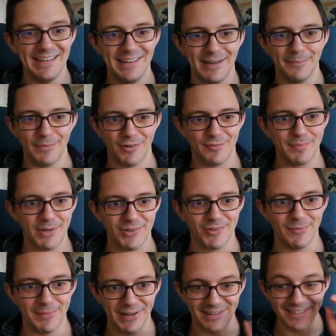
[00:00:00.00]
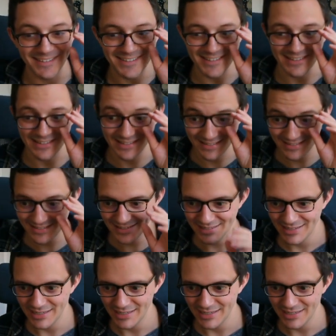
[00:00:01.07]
number of plus or minus signs.